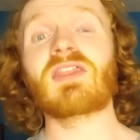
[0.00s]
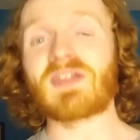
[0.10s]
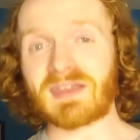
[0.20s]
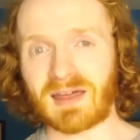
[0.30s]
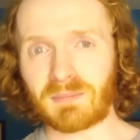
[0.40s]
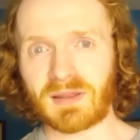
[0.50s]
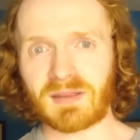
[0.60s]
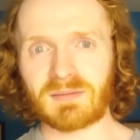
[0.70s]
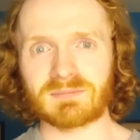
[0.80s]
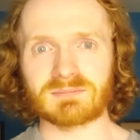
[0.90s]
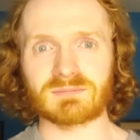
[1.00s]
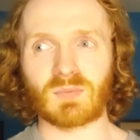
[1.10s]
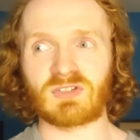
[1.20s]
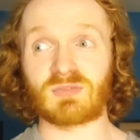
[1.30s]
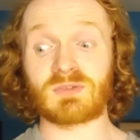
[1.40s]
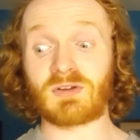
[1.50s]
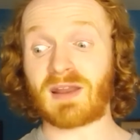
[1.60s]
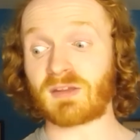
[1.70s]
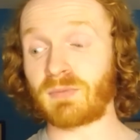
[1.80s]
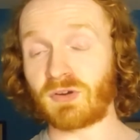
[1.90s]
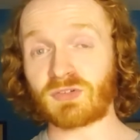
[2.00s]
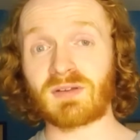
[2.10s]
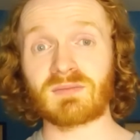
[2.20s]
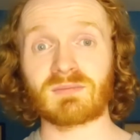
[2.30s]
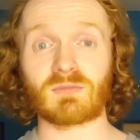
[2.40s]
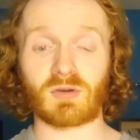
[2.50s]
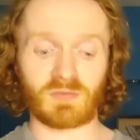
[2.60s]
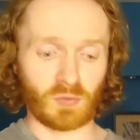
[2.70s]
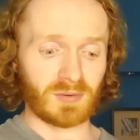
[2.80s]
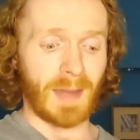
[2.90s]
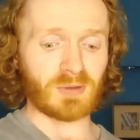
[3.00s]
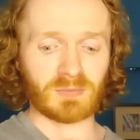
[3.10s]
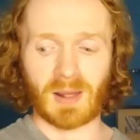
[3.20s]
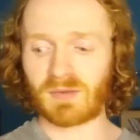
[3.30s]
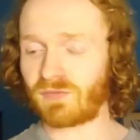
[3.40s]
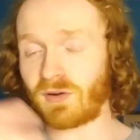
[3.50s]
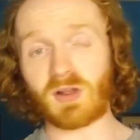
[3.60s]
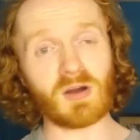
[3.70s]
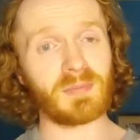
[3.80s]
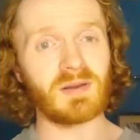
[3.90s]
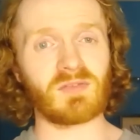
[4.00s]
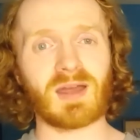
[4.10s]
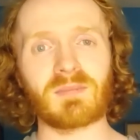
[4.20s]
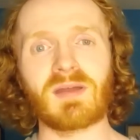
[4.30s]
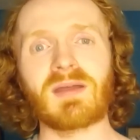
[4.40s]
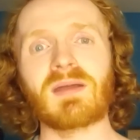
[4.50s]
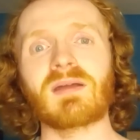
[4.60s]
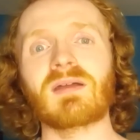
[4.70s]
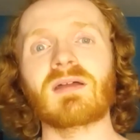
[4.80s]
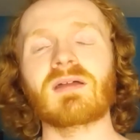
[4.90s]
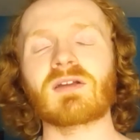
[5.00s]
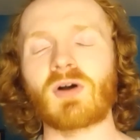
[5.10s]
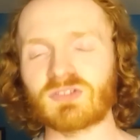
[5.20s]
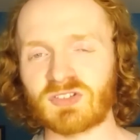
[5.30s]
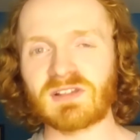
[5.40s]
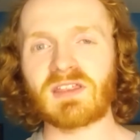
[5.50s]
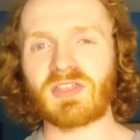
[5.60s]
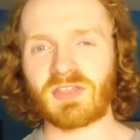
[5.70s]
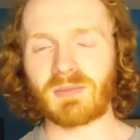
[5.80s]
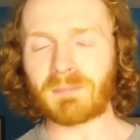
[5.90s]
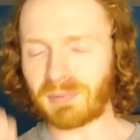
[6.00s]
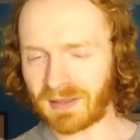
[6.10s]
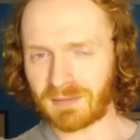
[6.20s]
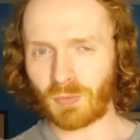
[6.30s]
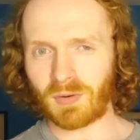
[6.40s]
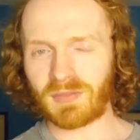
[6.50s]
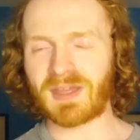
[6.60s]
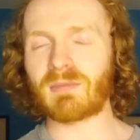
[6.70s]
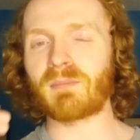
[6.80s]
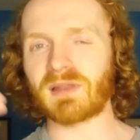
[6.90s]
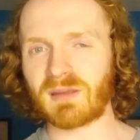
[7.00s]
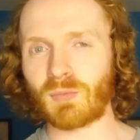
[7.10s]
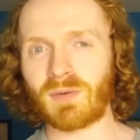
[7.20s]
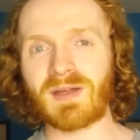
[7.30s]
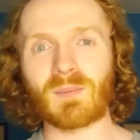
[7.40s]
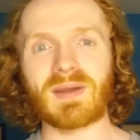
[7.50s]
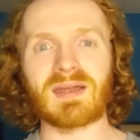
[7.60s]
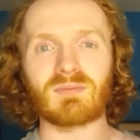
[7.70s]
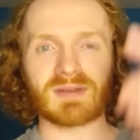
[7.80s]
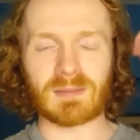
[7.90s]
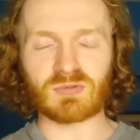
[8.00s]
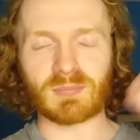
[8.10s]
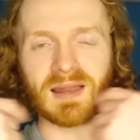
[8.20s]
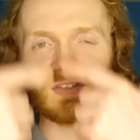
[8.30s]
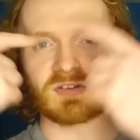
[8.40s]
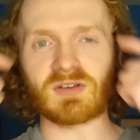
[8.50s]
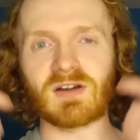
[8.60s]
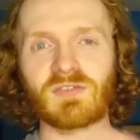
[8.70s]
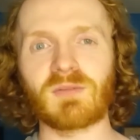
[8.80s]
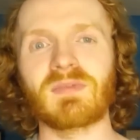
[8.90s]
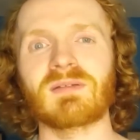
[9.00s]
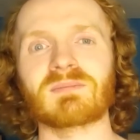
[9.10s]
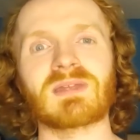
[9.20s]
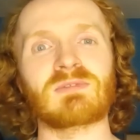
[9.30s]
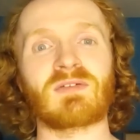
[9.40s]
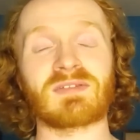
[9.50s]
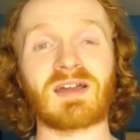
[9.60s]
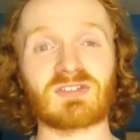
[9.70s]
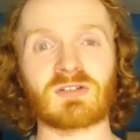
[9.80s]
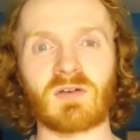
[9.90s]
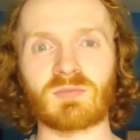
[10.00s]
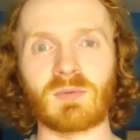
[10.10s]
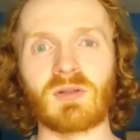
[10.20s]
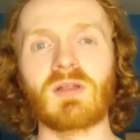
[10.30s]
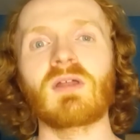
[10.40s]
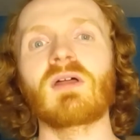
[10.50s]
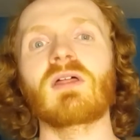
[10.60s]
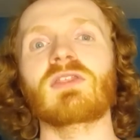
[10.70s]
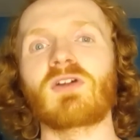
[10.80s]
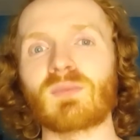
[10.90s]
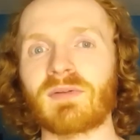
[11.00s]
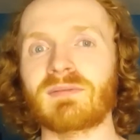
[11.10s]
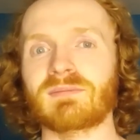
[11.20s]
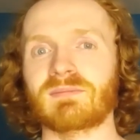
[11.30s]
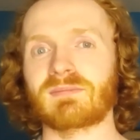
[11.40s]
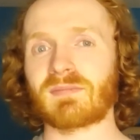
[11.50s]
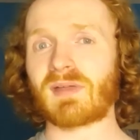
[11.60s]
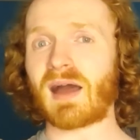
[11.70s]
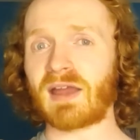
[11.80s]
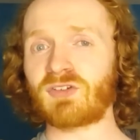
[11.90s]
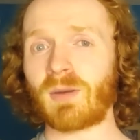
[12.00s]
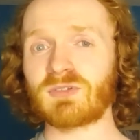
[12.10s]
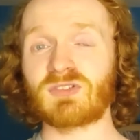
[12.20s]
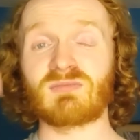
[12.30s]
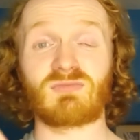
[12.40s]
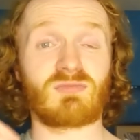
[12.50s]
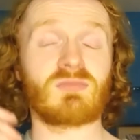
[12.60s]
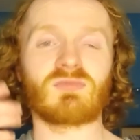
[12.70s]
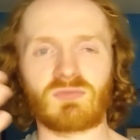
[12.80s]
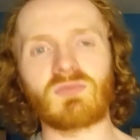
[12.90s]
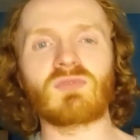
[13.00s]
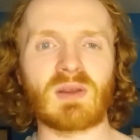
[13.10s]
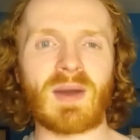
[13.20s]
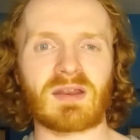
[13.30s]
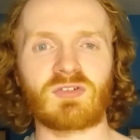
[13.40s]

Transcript: think and blink, which is when you're at a computer screen or your phone, laptop, tablet for a long period of time. Consciously blink more, think about blinking more. That way it keeps replenishing your tear film, keeps everything nice and comfortable. Third one, eye drops, re-wetting